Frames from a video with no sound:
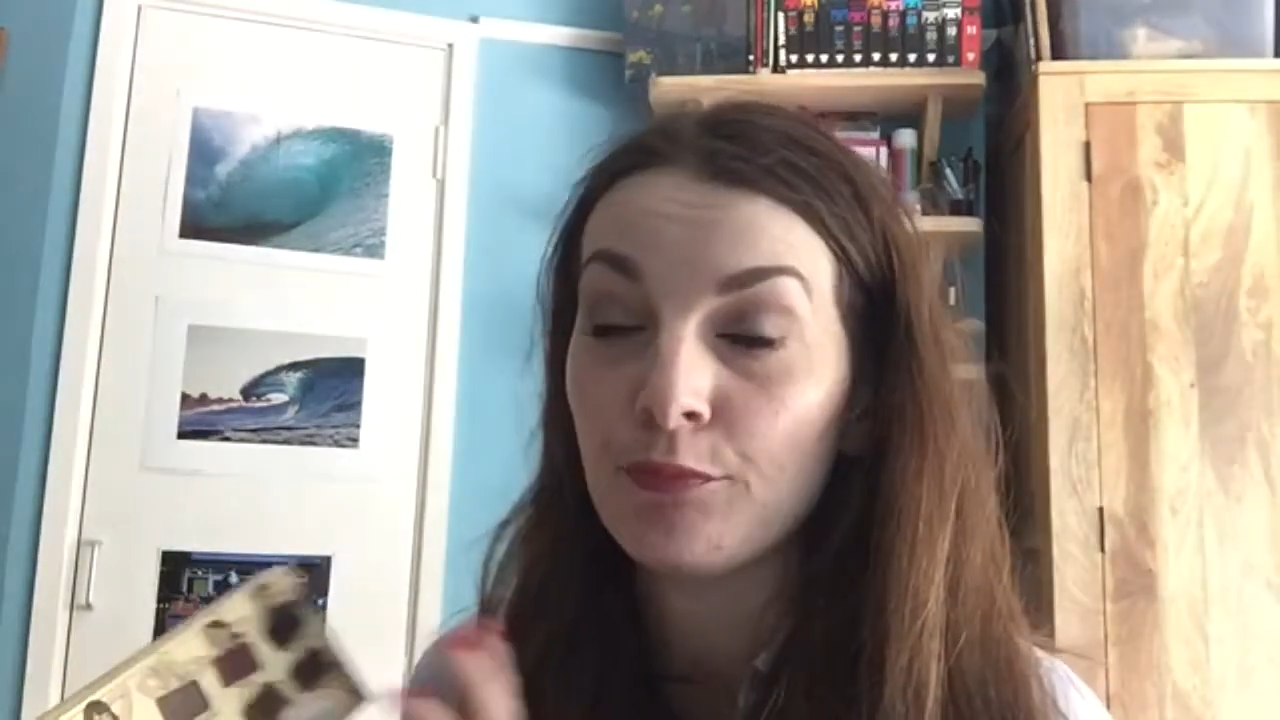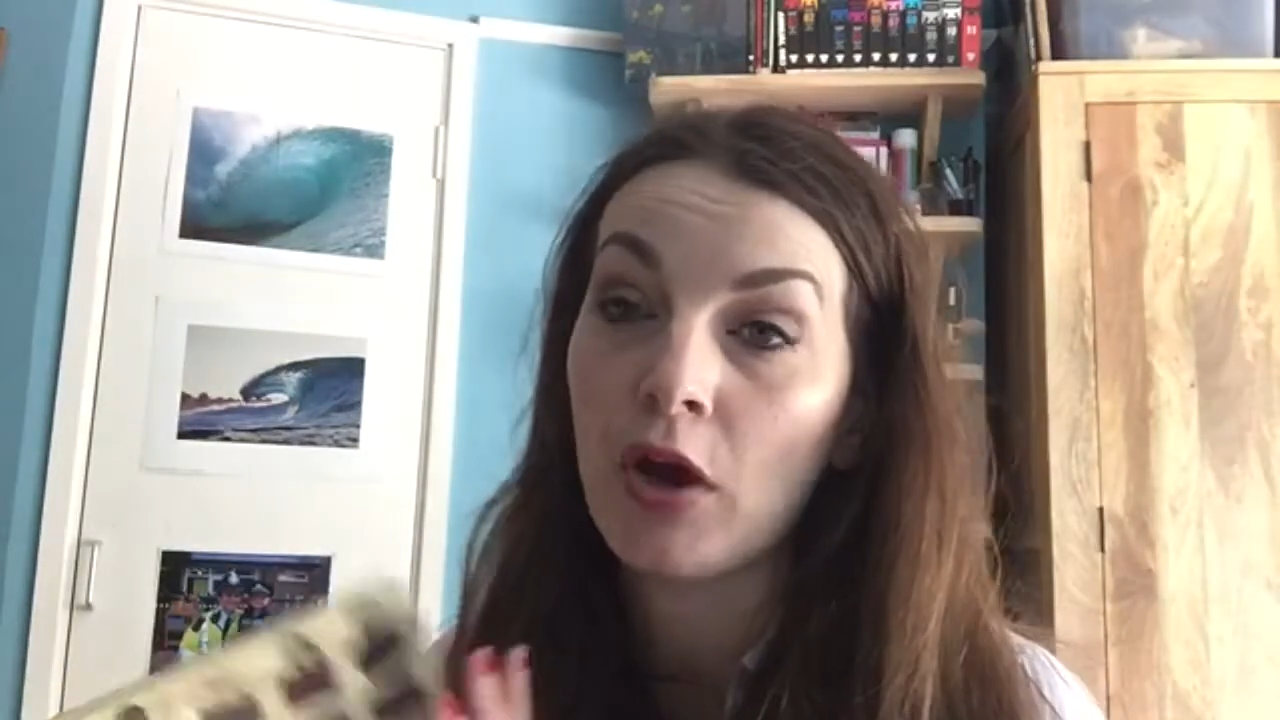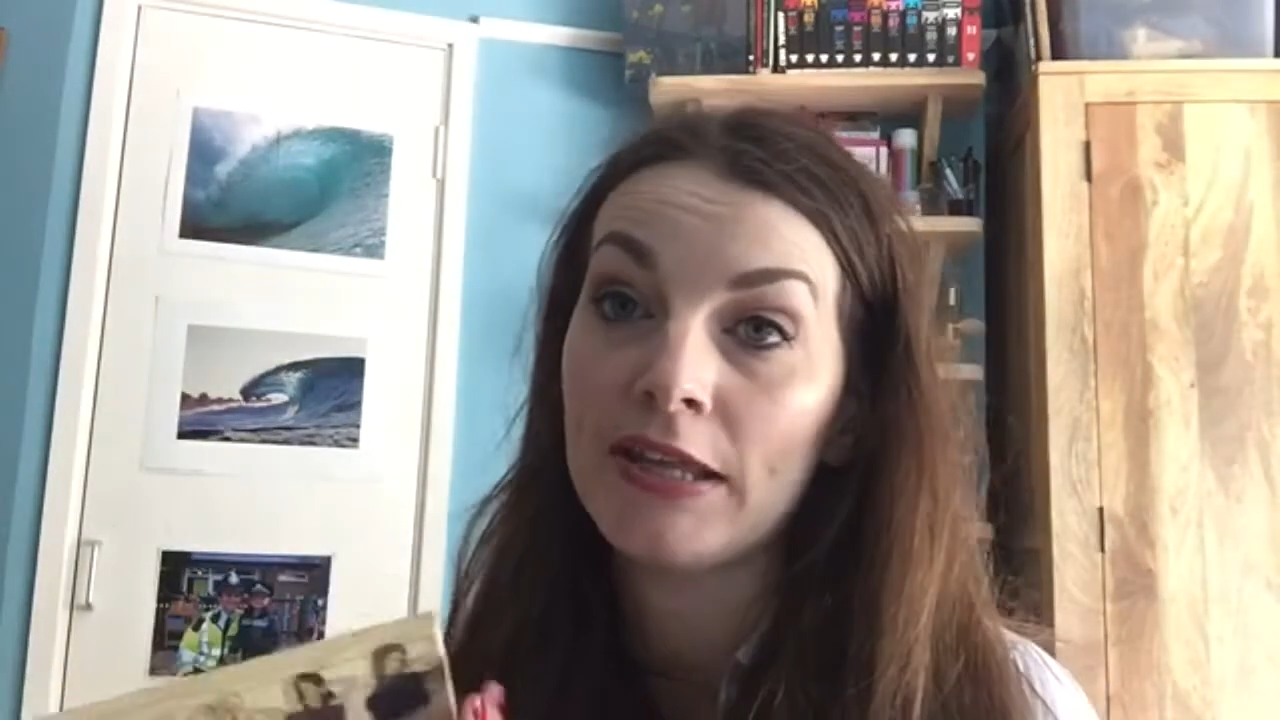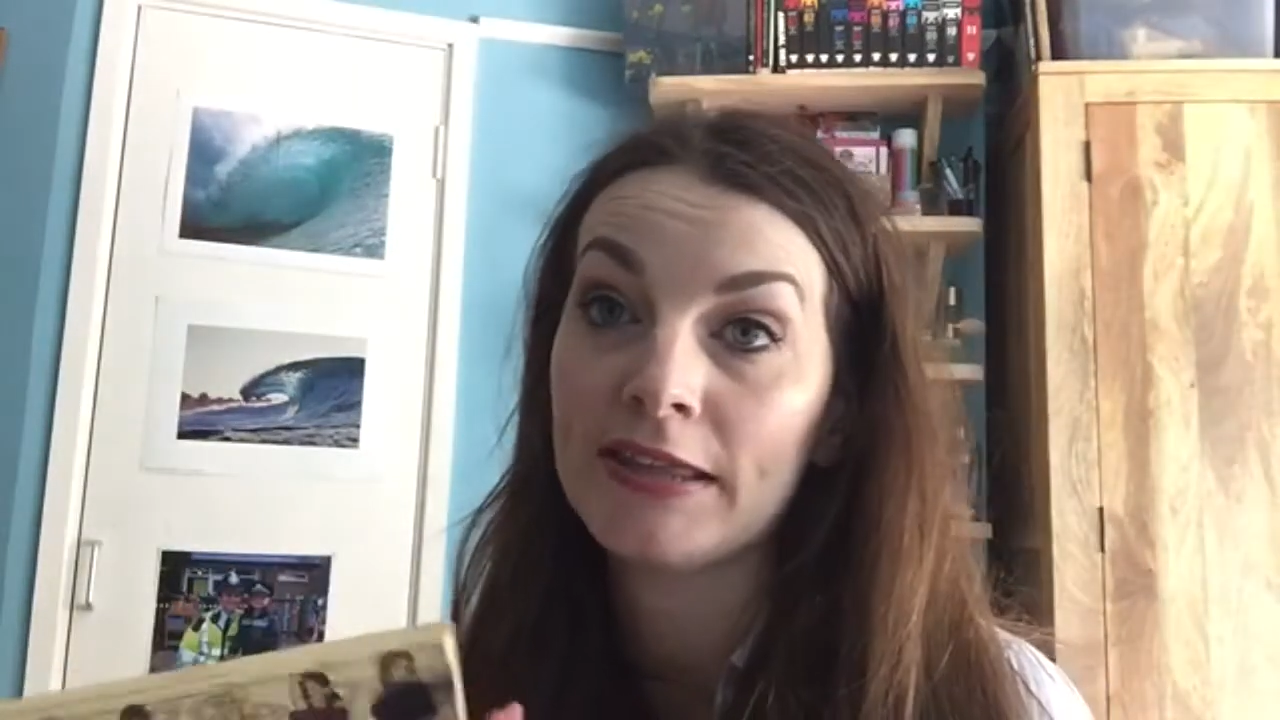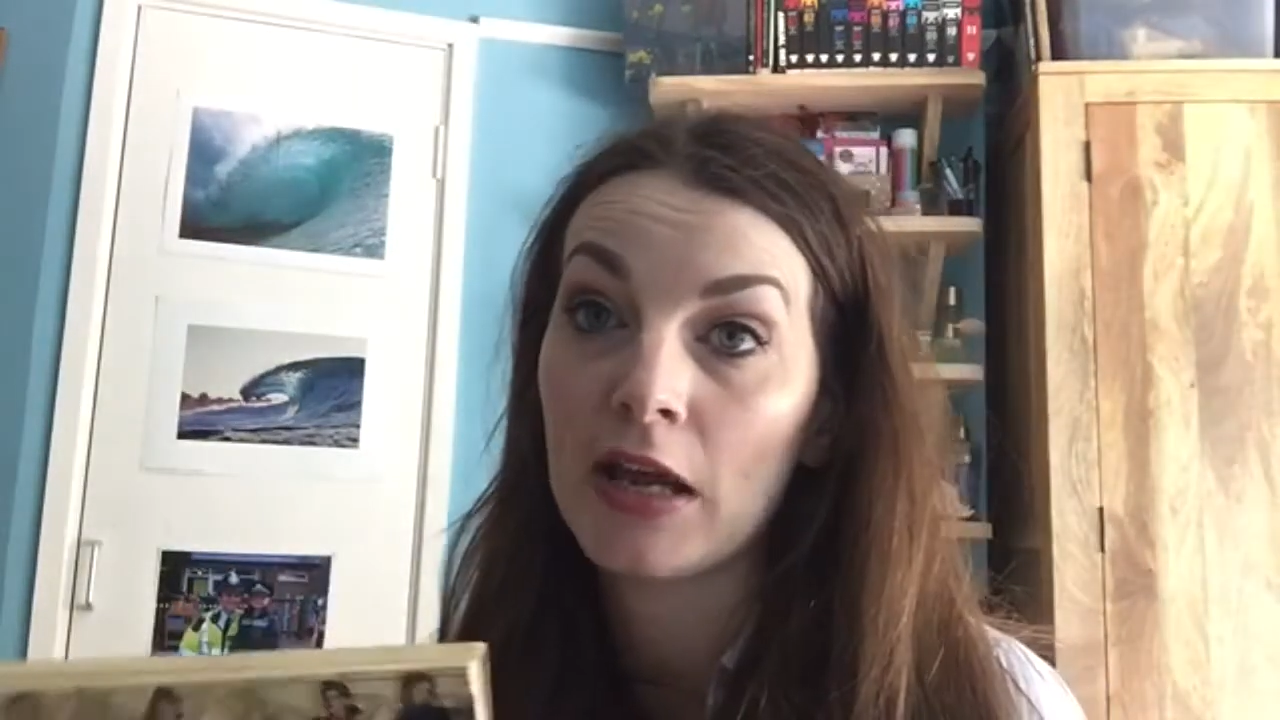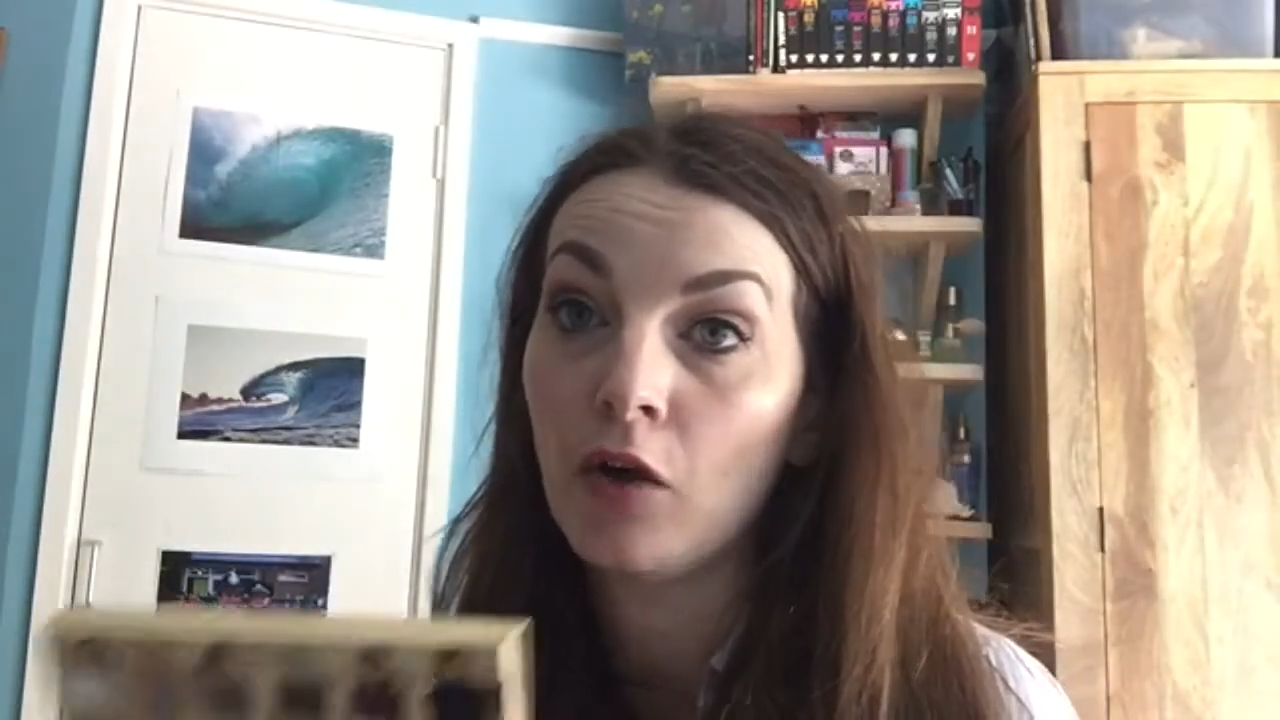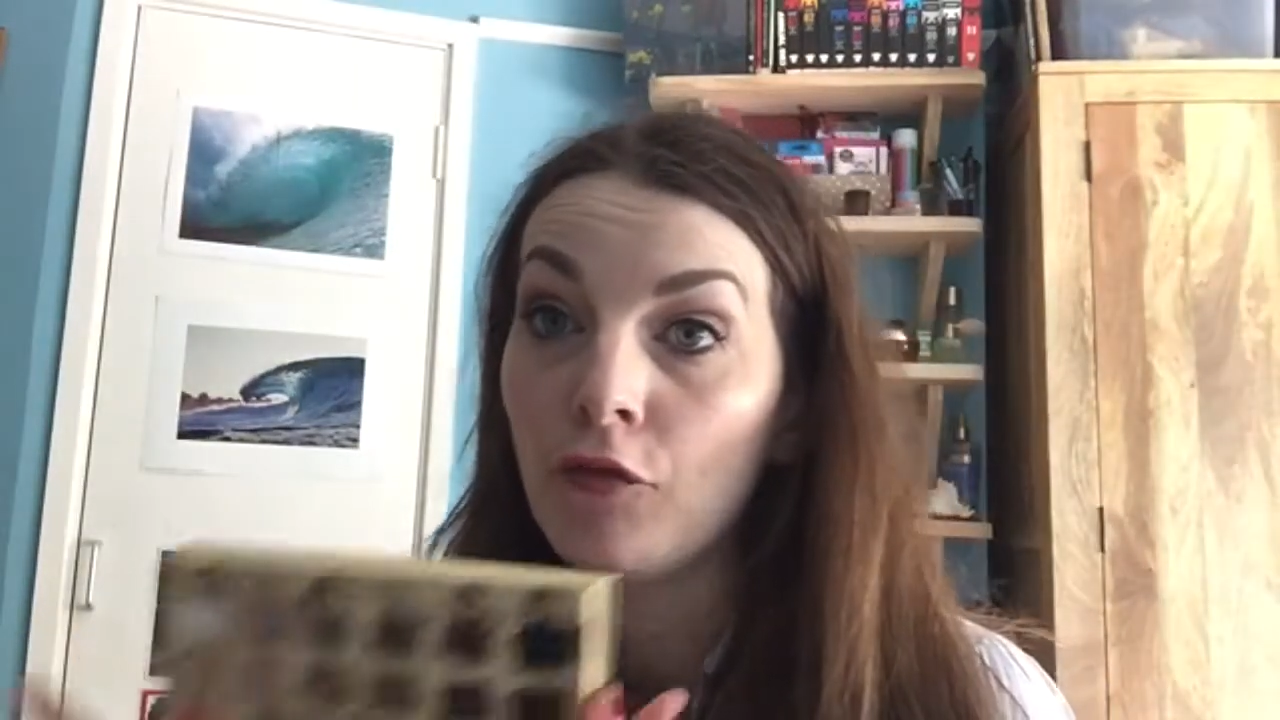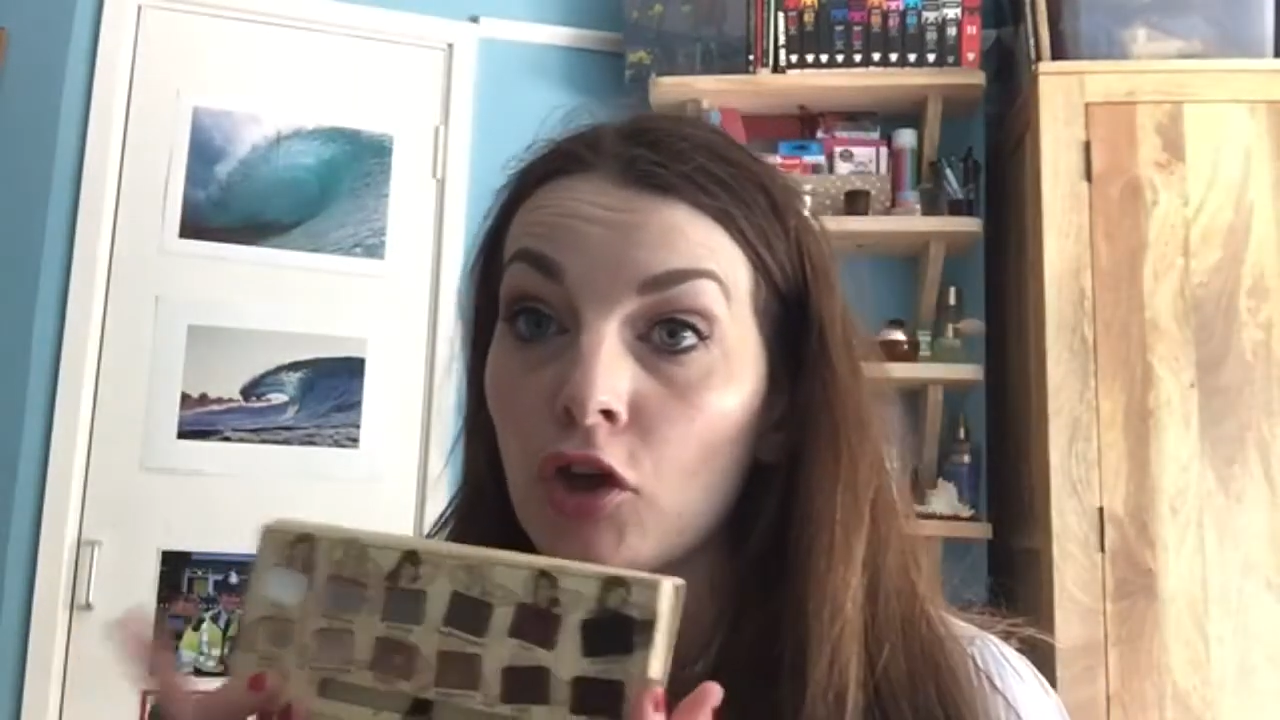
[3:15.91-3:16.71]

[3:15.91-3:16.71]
myself